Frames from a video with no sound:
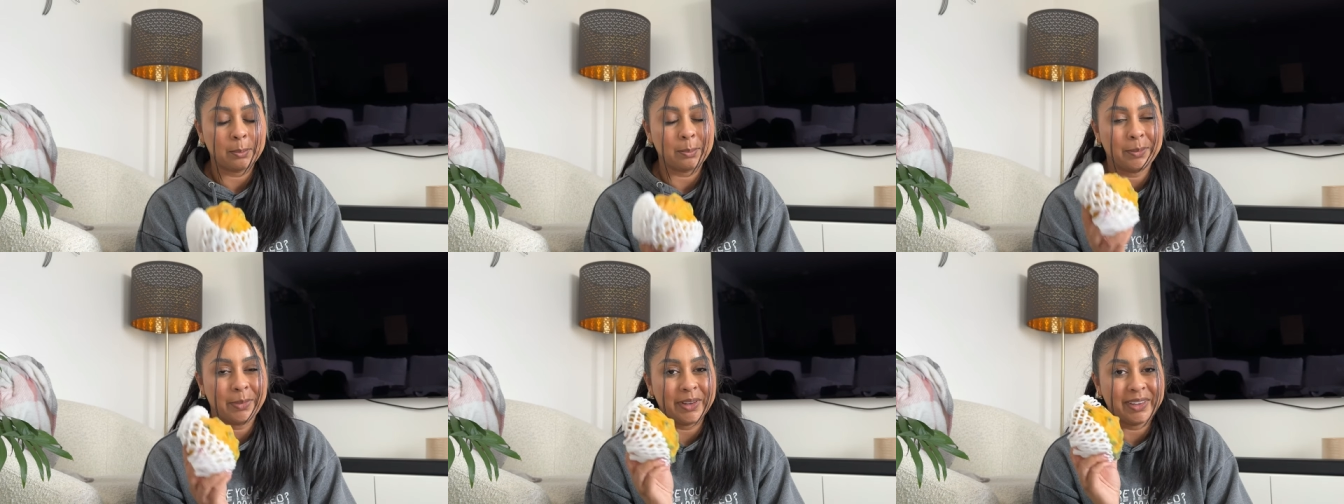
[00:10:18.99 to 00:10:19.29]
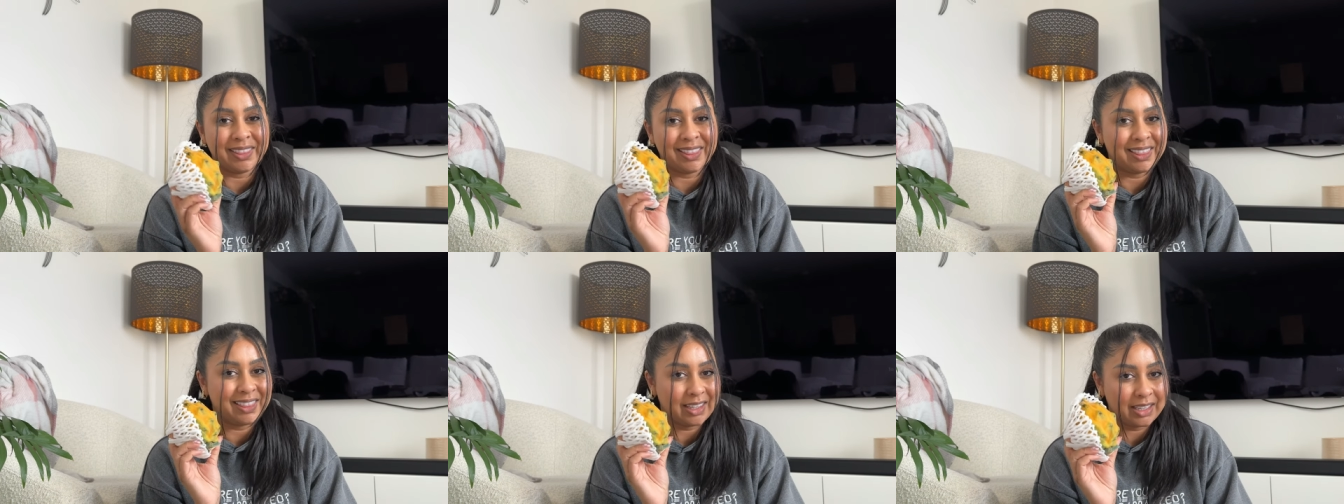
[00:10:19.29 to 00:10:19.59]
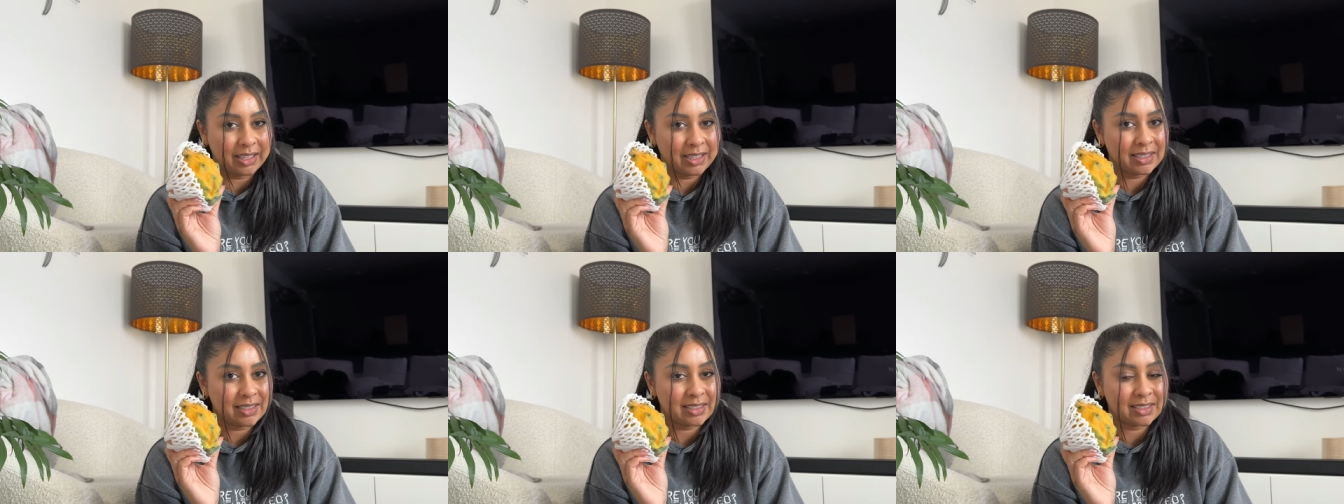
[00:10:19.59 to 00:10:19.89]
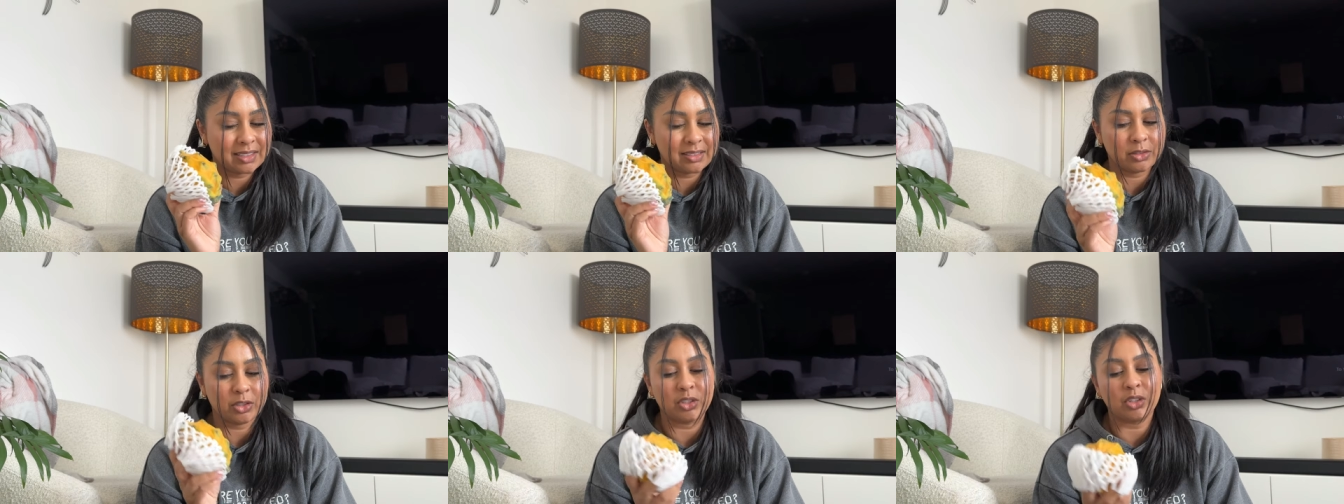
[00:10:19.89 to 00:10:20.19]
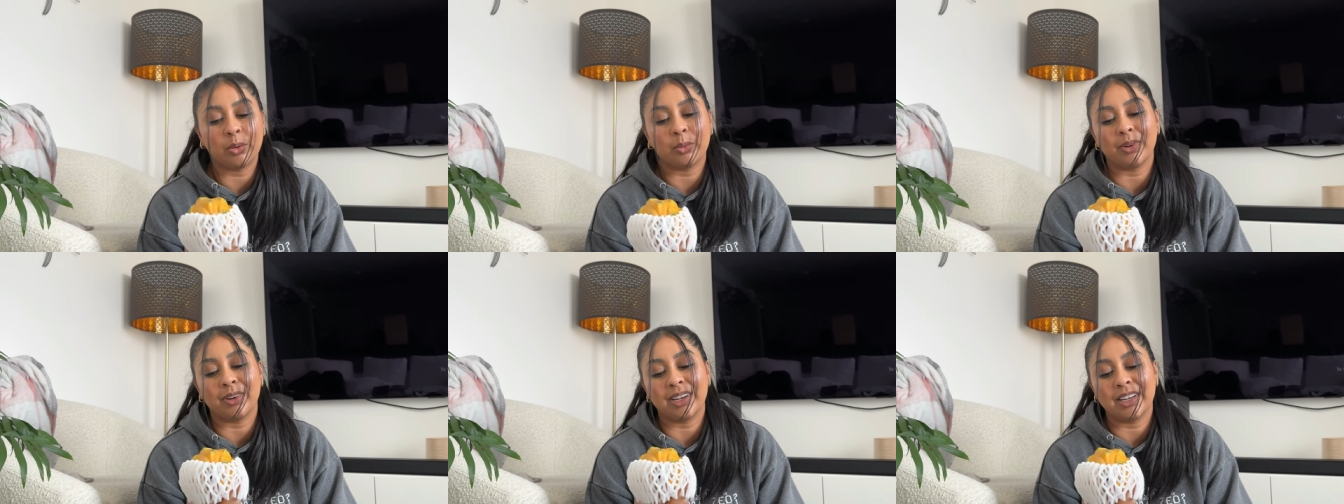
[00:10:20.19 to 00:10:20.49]
but this, do you
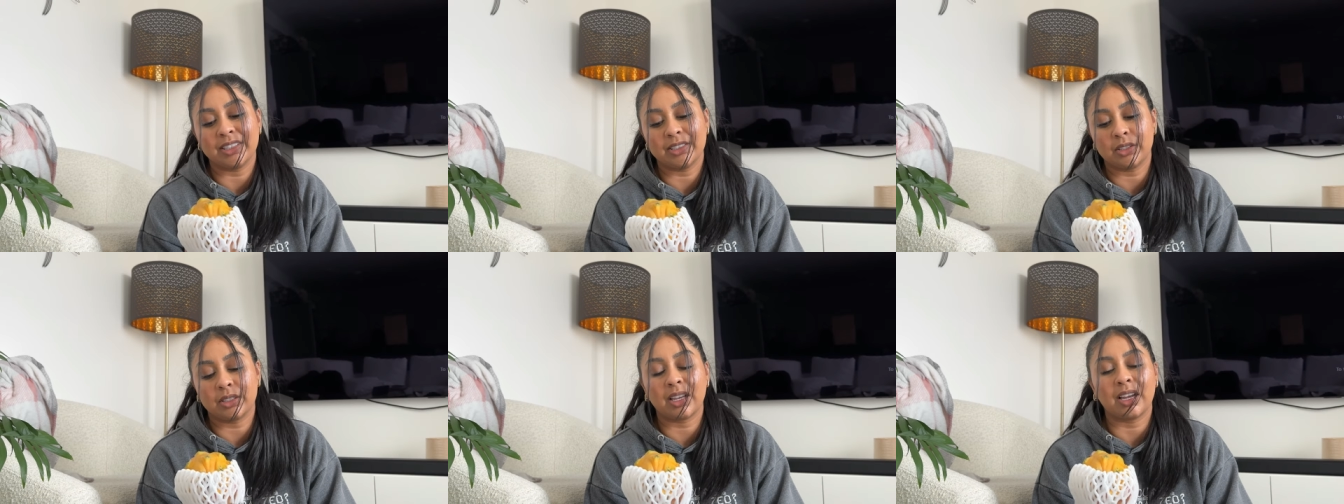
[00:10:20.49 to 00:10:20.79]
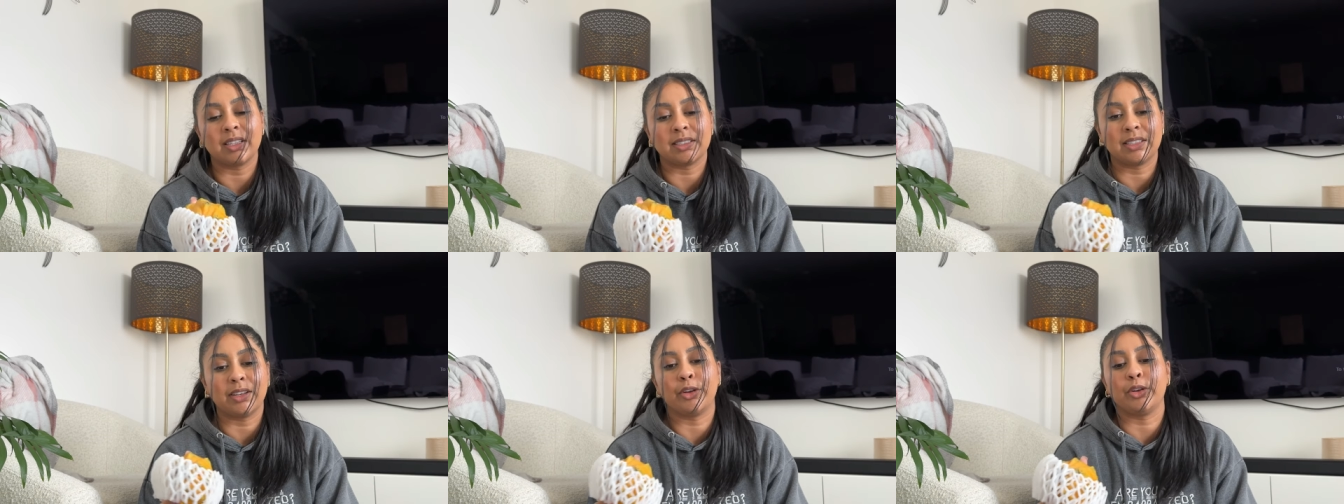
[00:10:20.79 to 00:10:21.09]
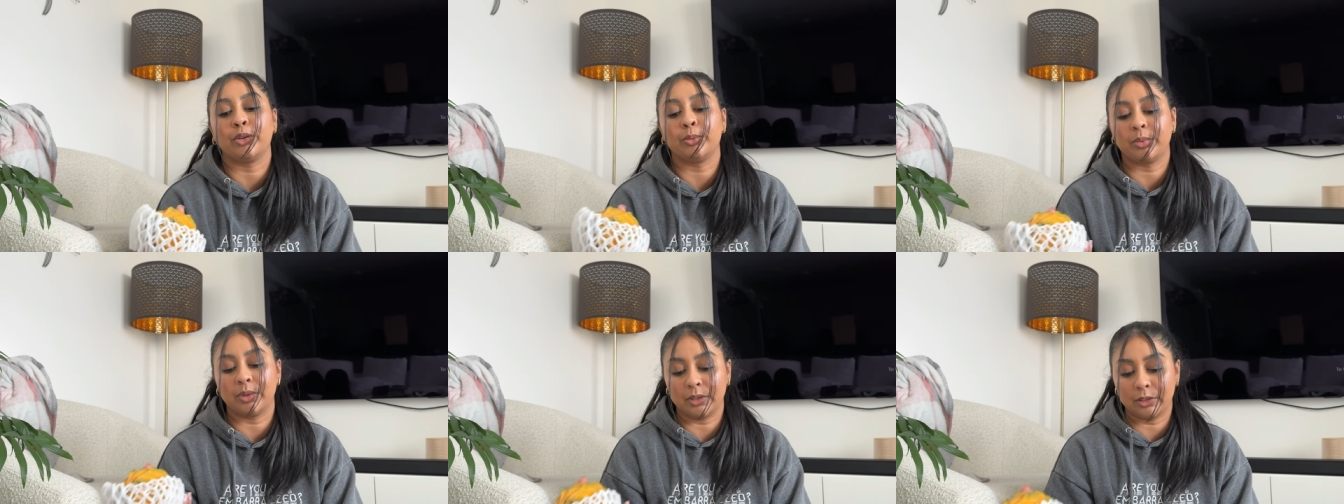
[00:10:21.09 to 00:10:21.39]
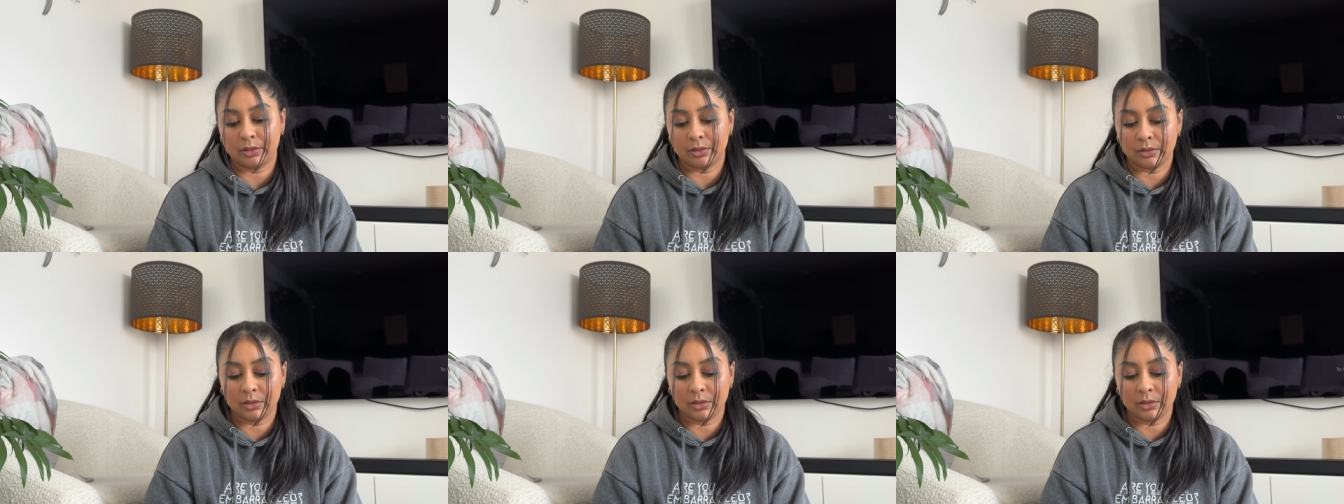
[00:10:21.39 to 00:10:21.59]
know what, let's cut it open.